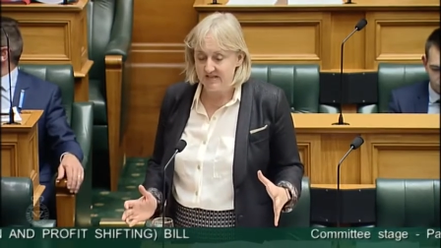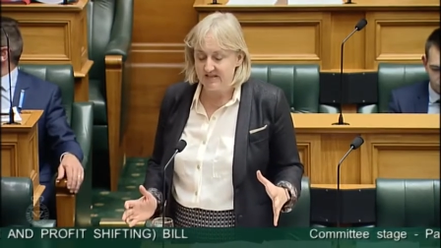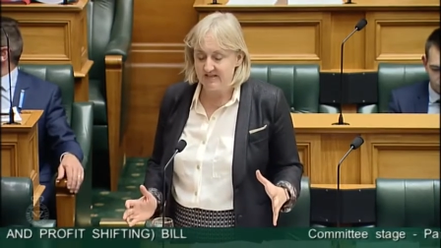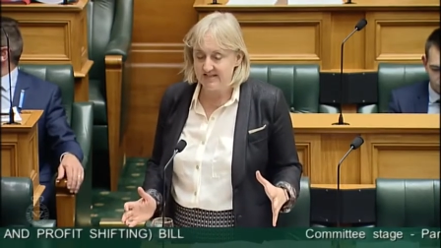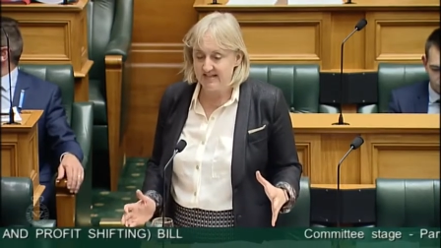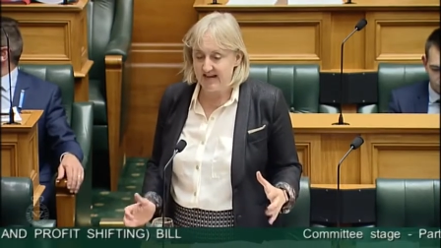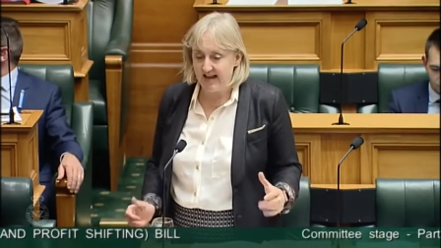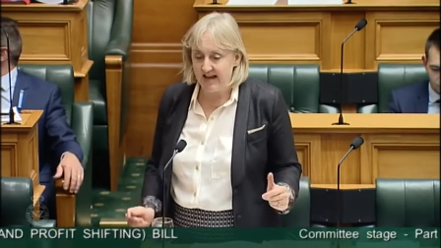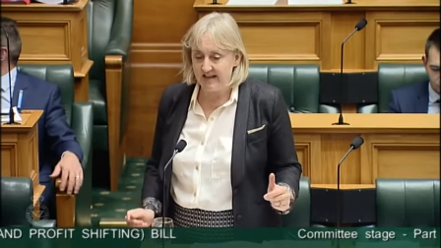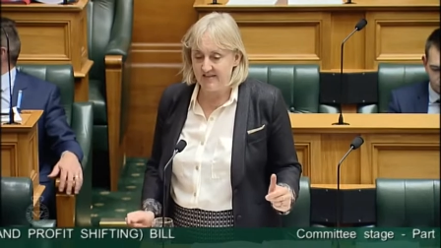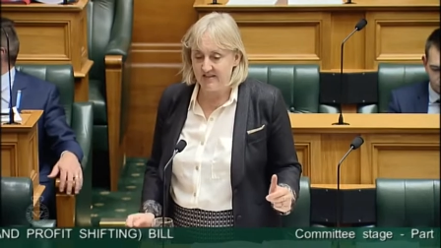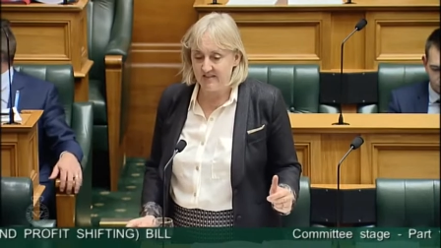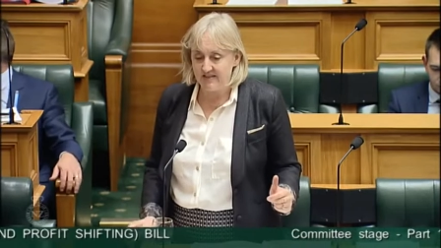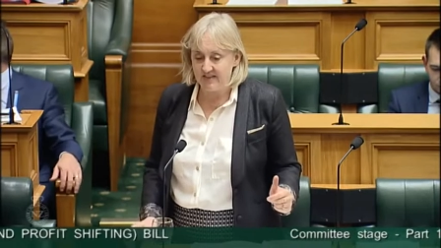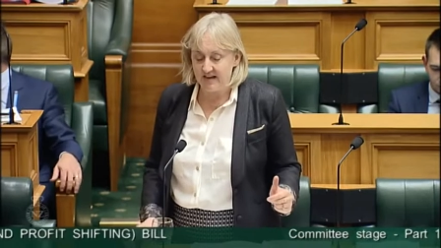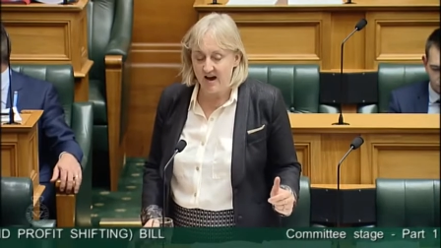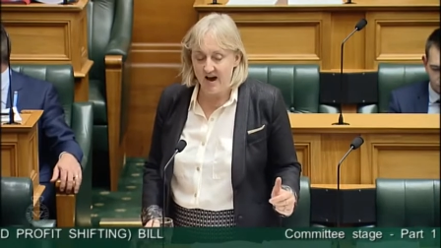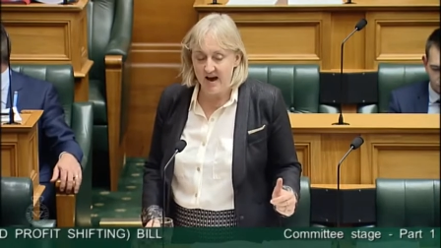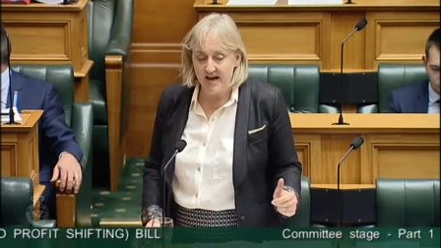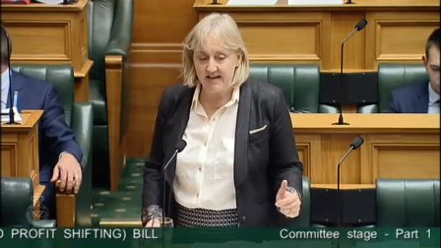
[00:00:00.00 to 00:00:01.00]
to say that
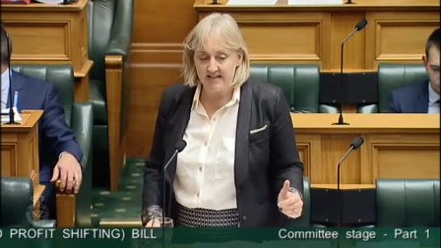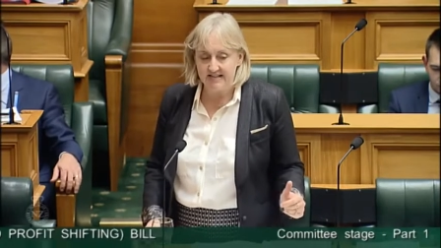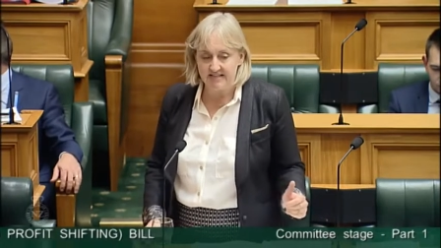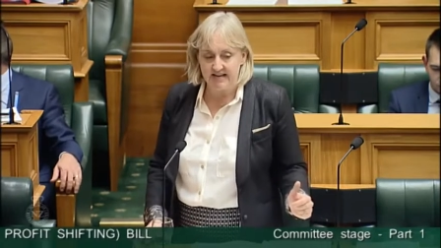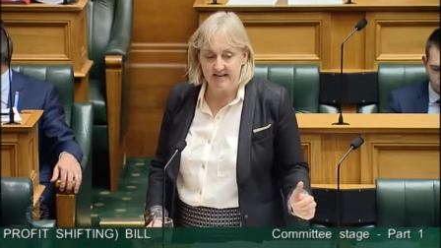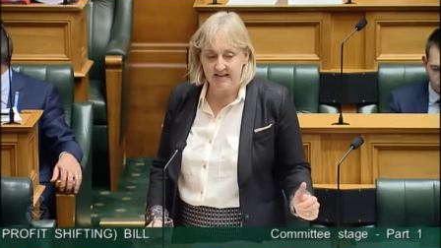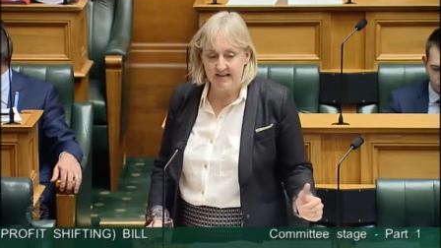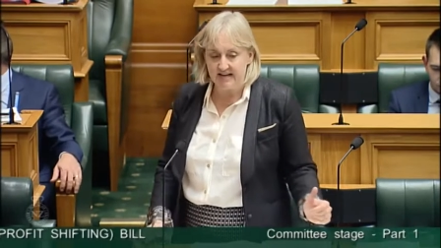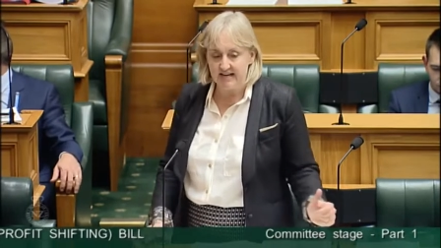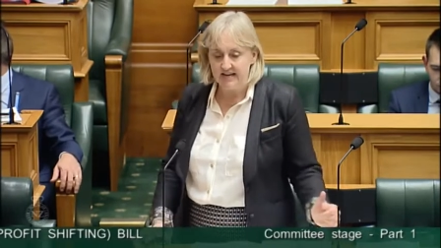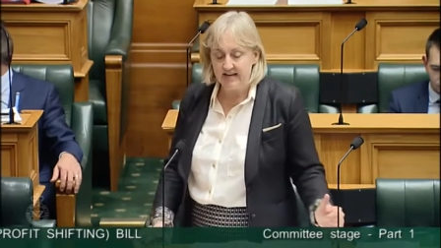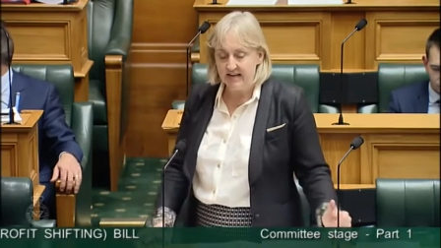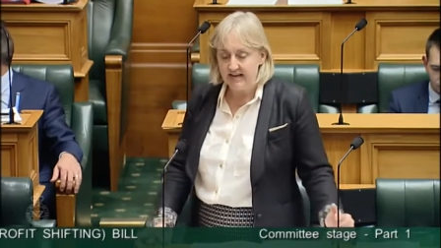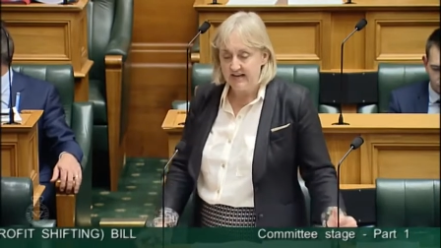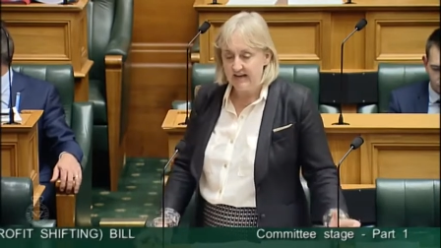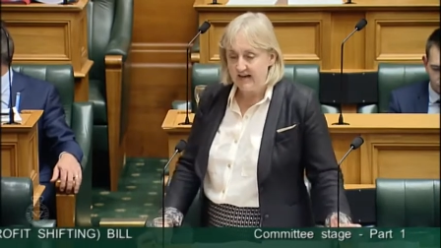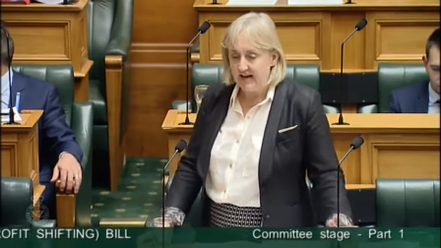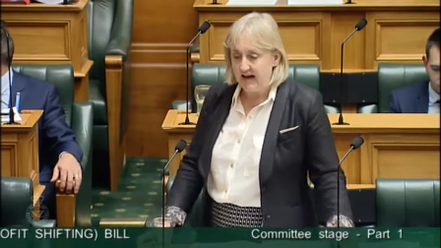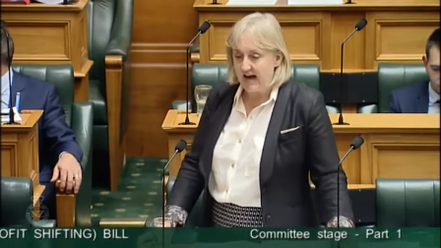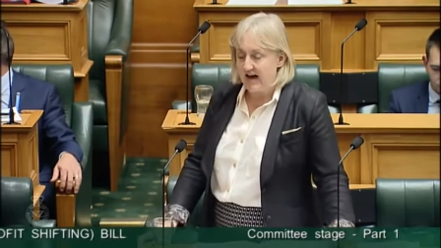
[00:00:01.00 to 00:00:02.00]
the IRD
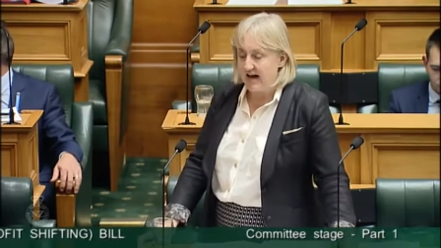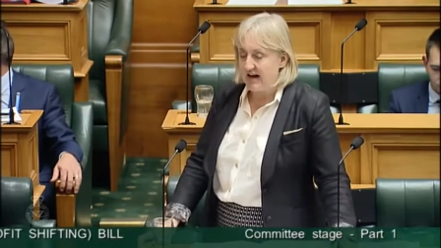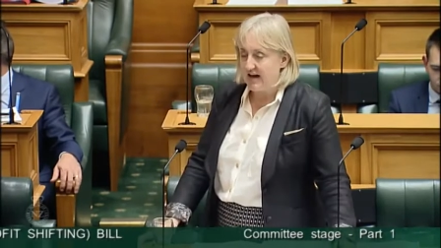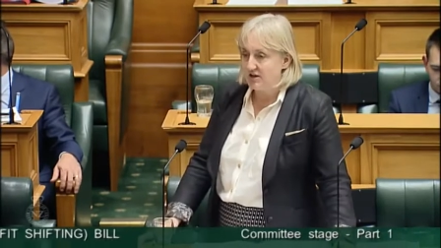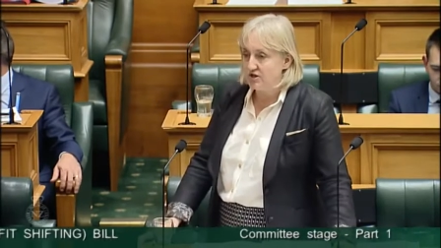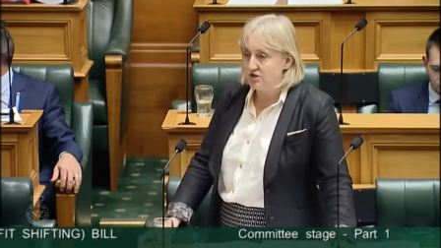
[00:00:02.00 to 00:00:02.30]
uh,